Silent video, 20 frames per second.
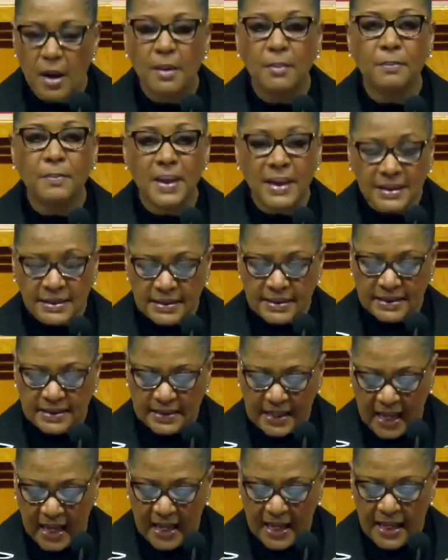must
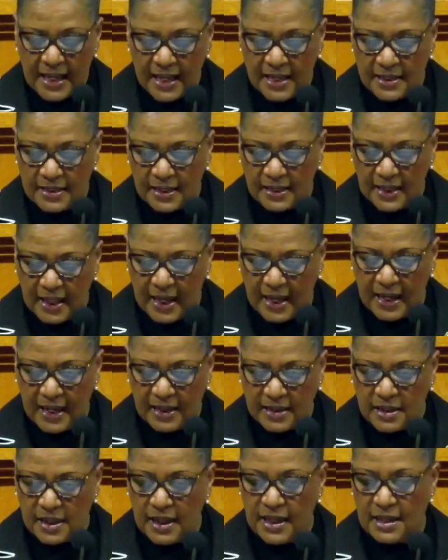stay in the
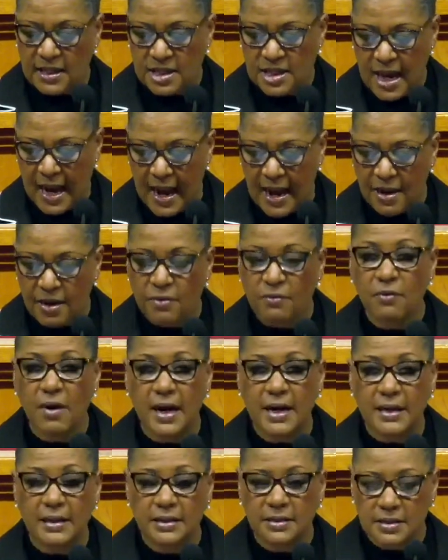lane the entire
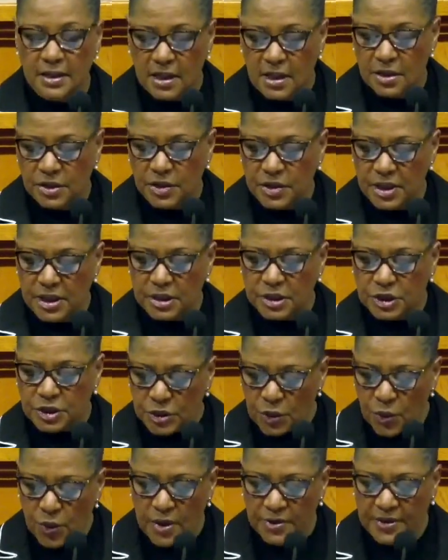race to
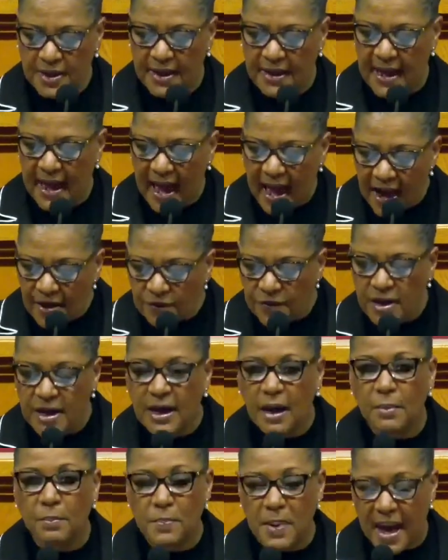ensure that every
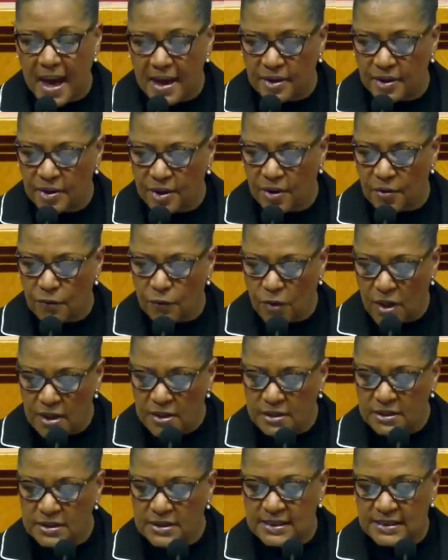competitor
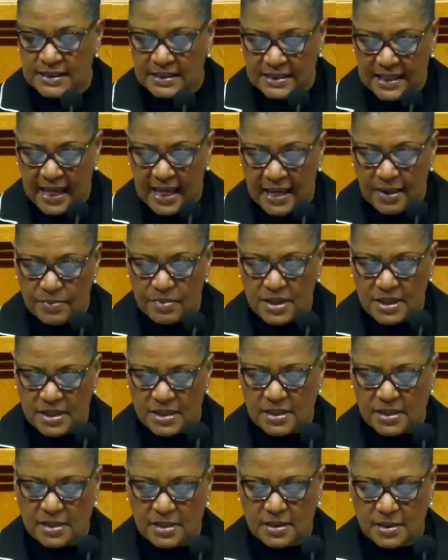runs the same
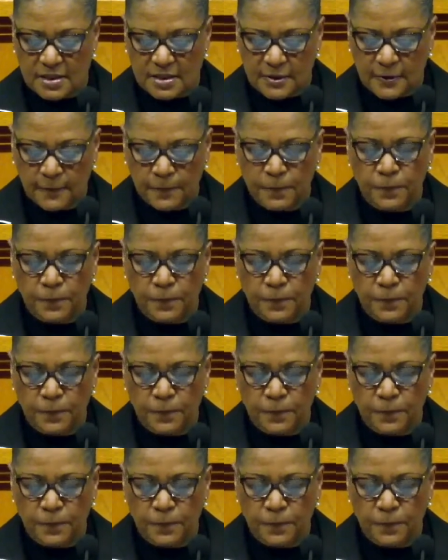distance.